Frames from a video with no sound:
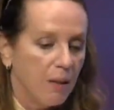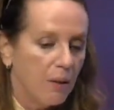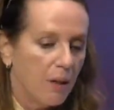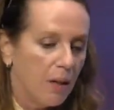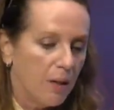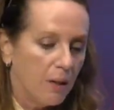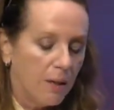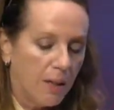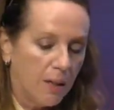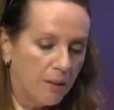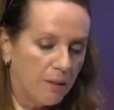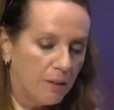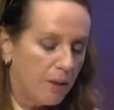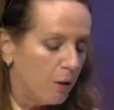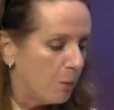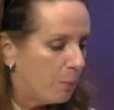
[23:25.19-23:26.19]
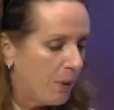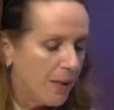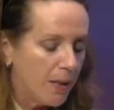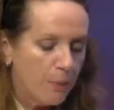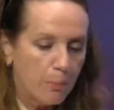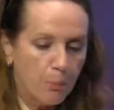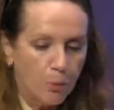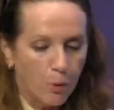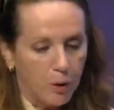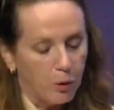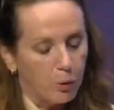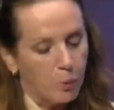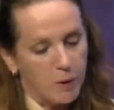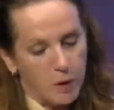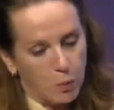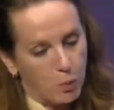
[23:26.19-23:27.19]
uh, you know, being embroiled
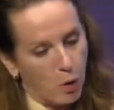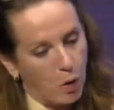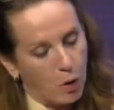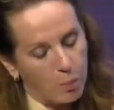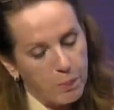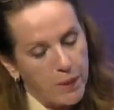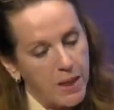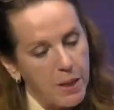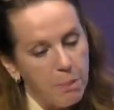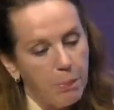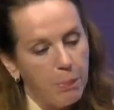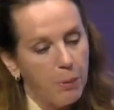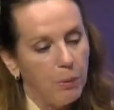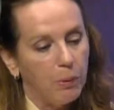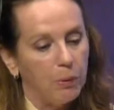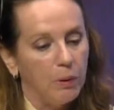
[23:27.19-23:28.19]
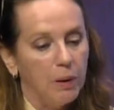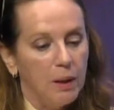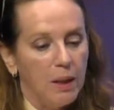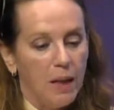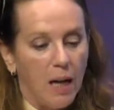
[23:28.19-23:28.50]
with the wrong people,